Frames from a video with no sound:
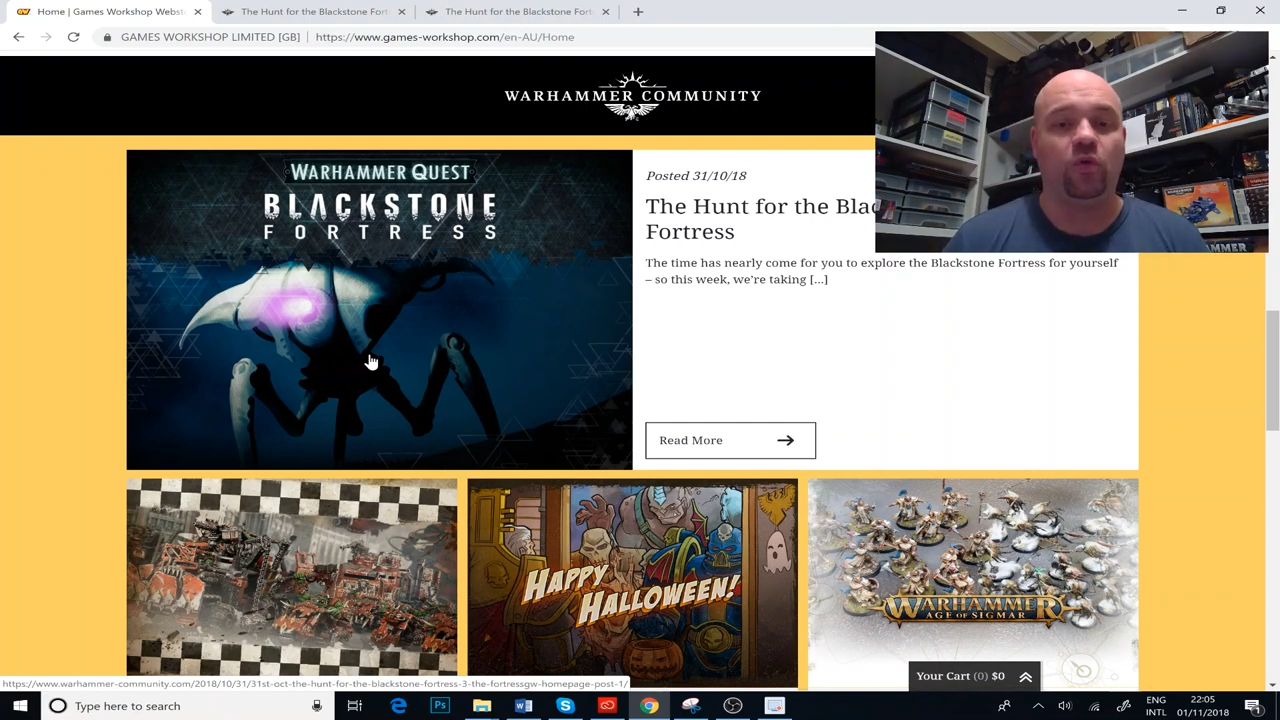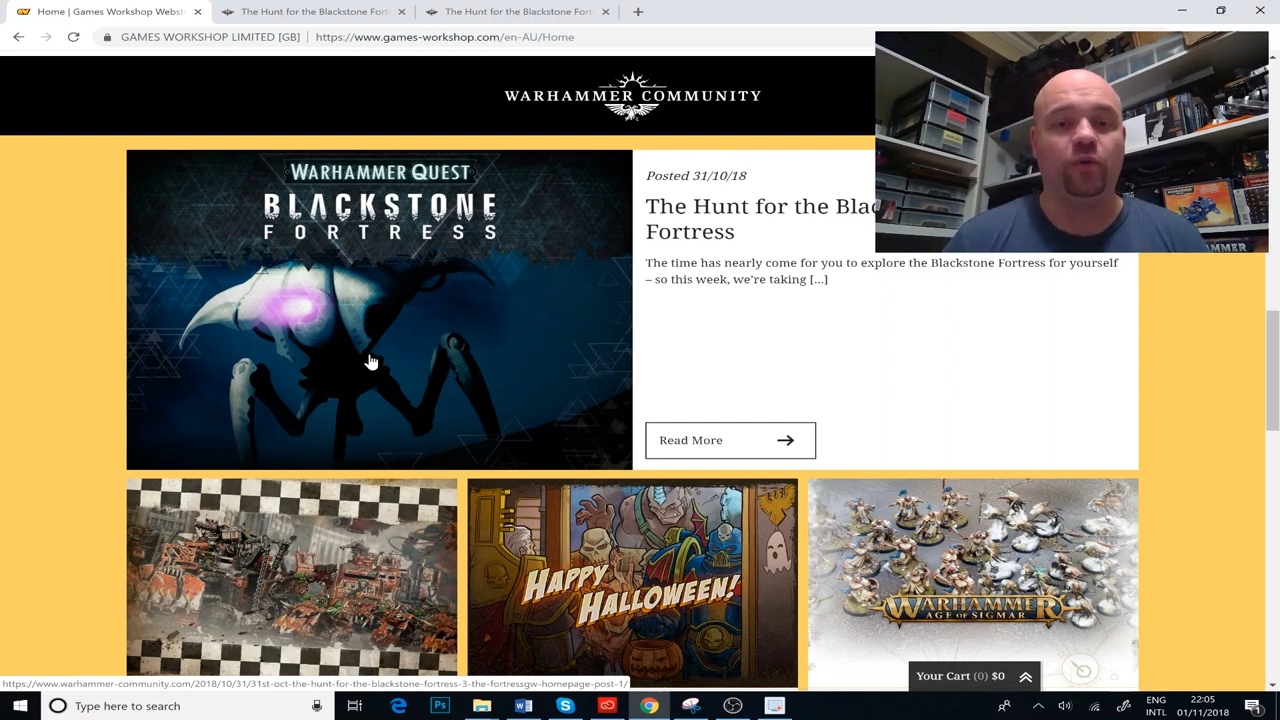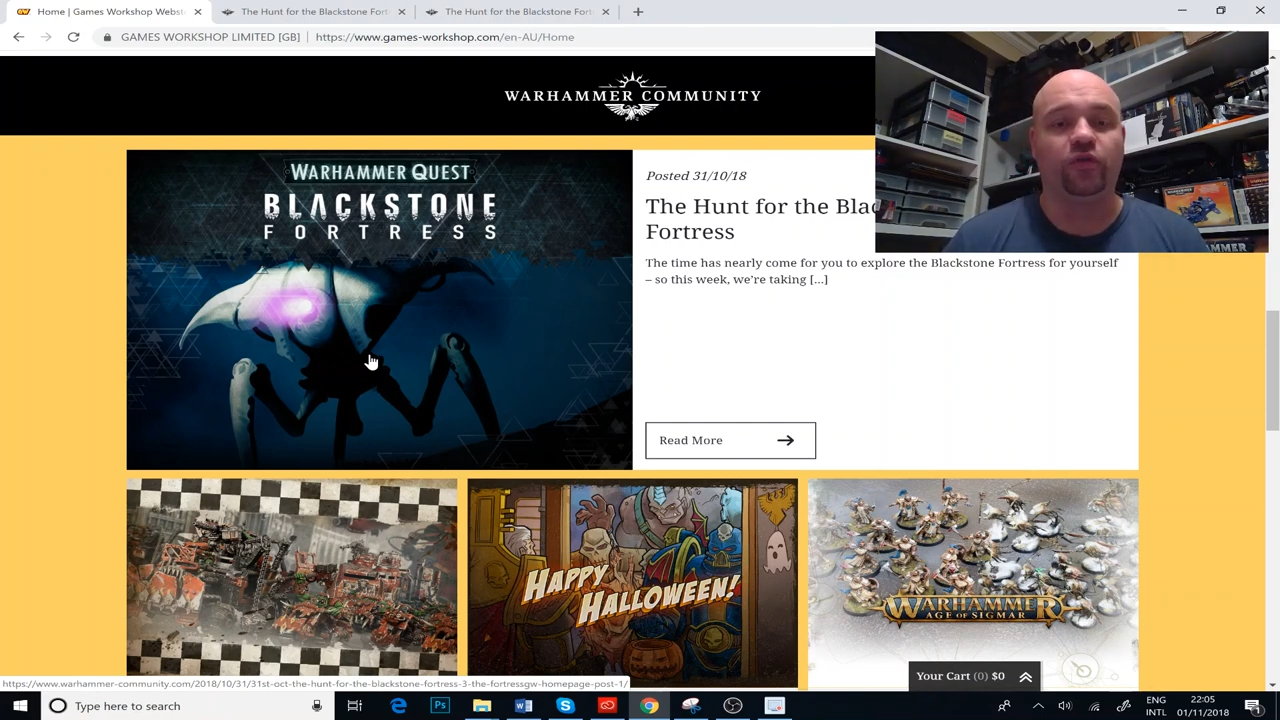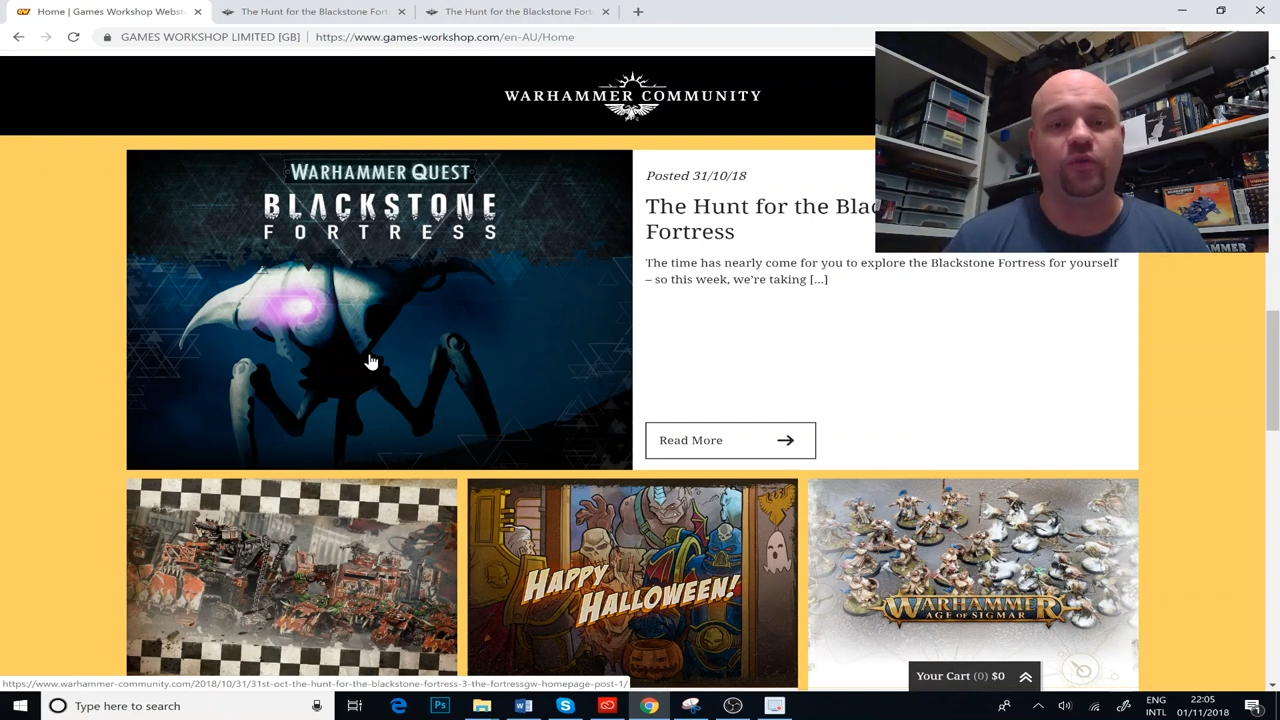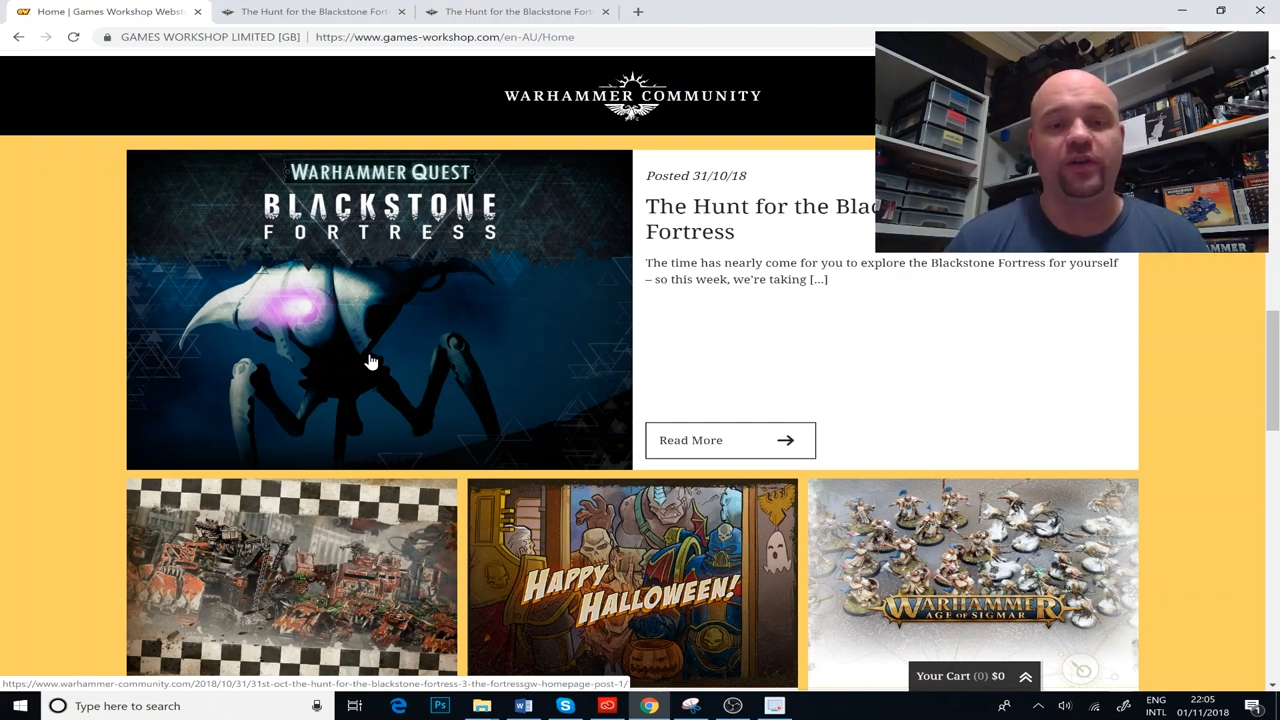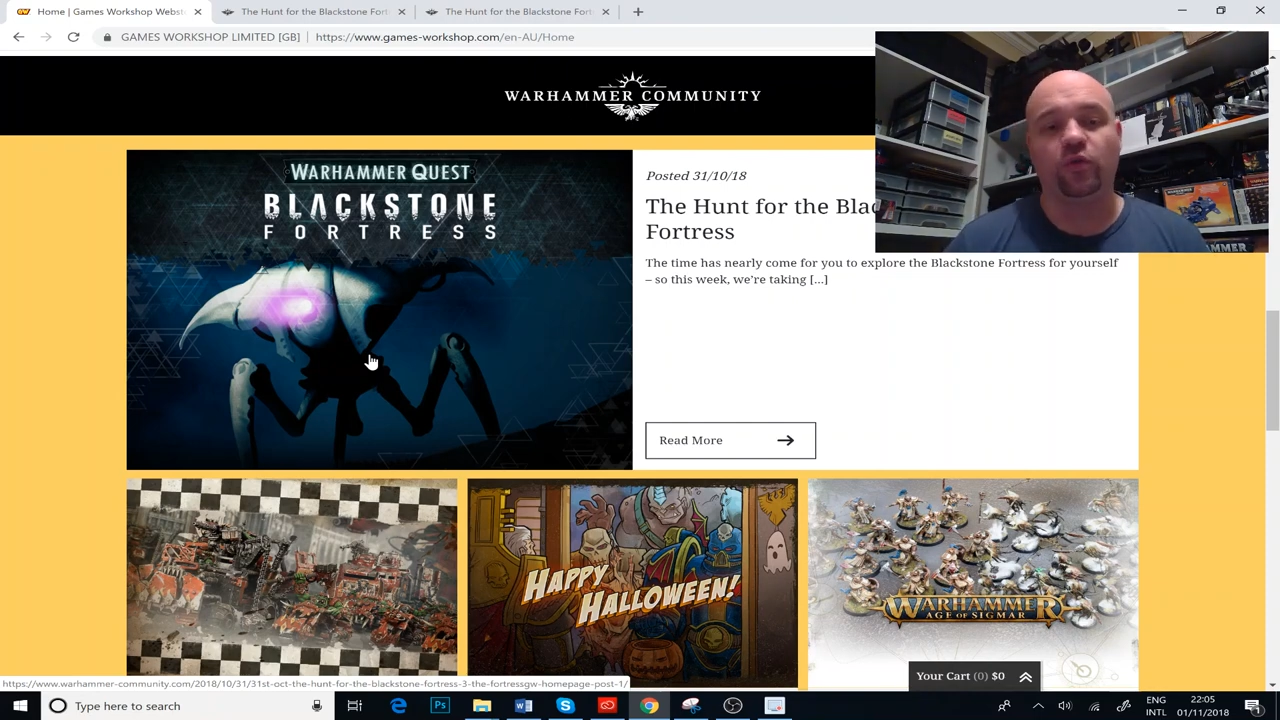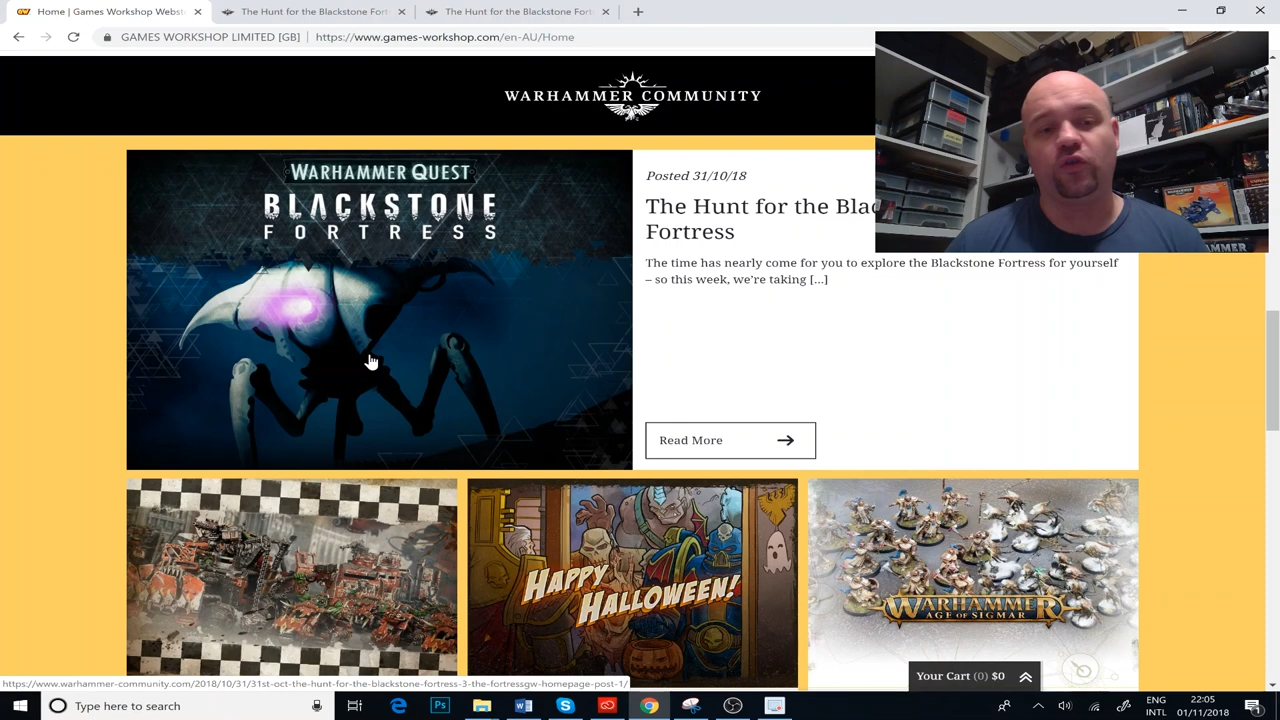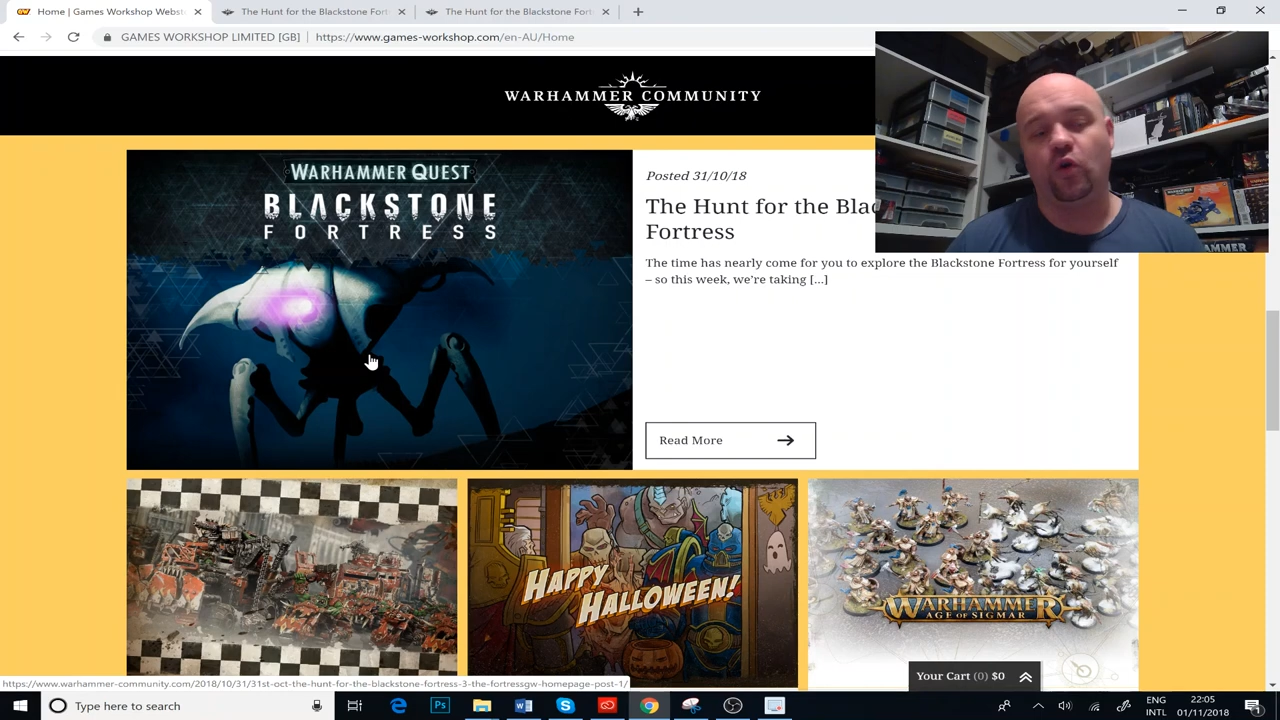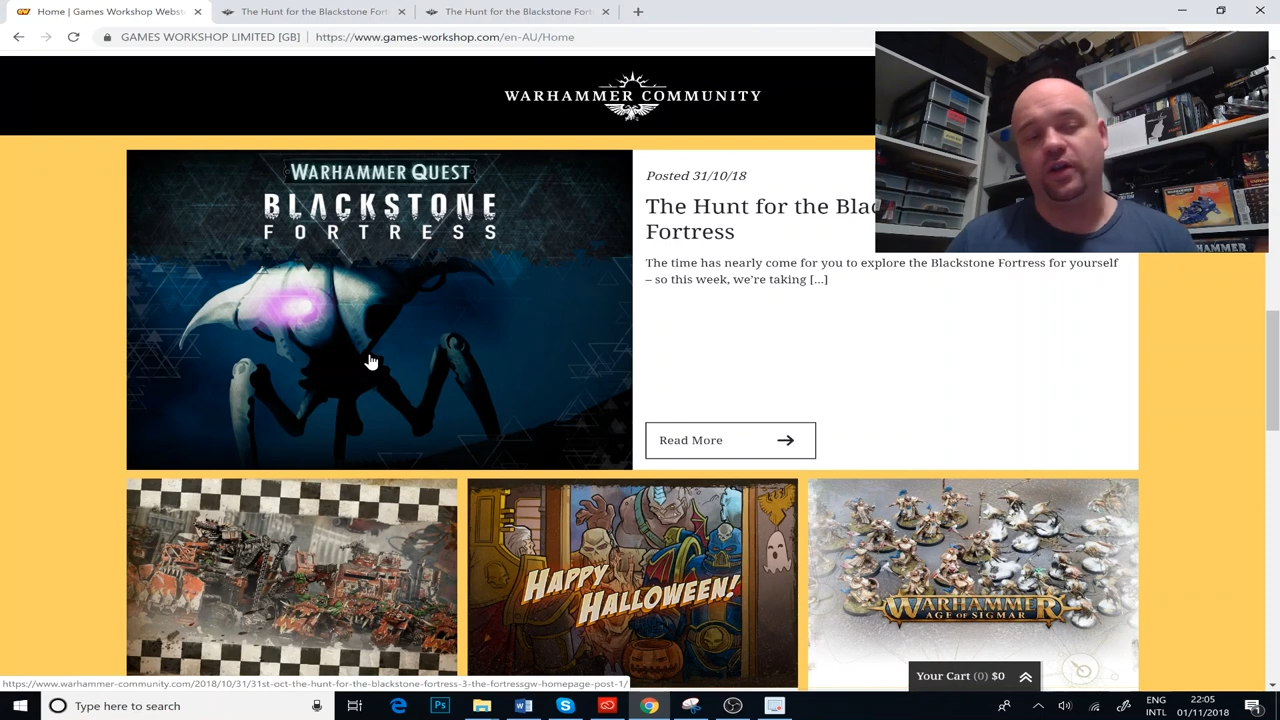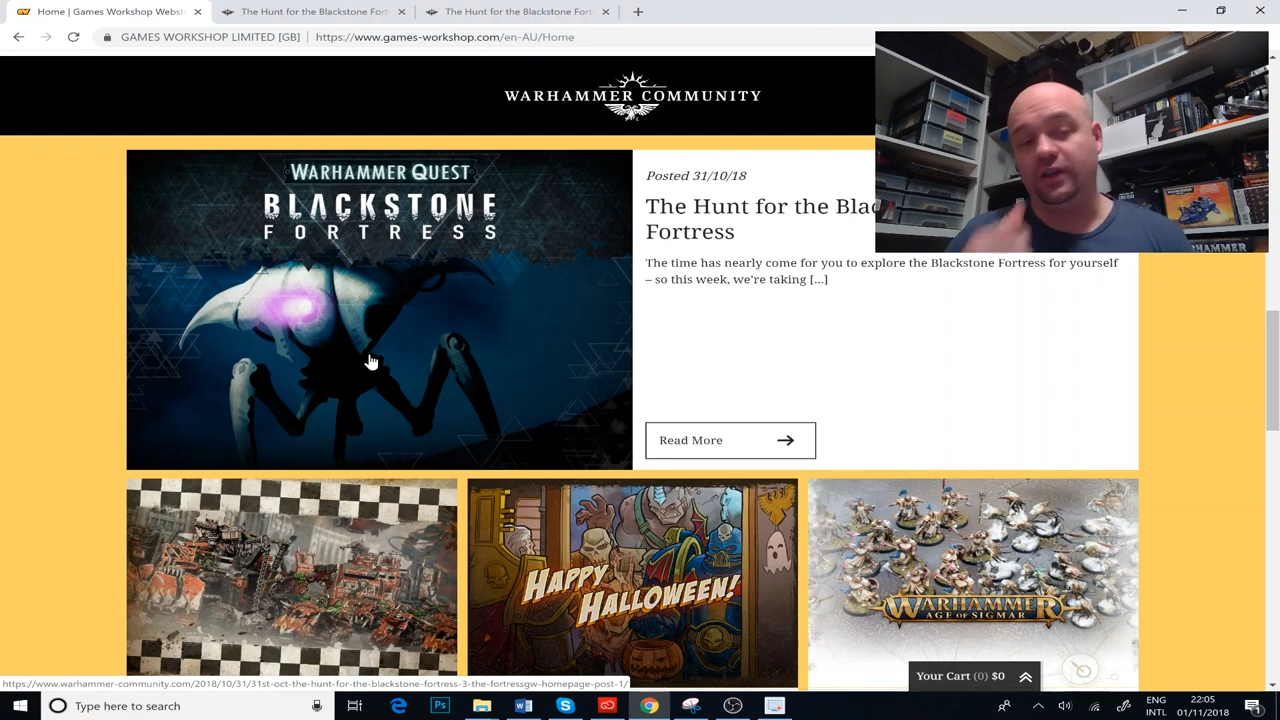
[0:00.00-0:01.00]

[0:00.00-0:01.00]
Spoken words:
we'll do is we'll talk a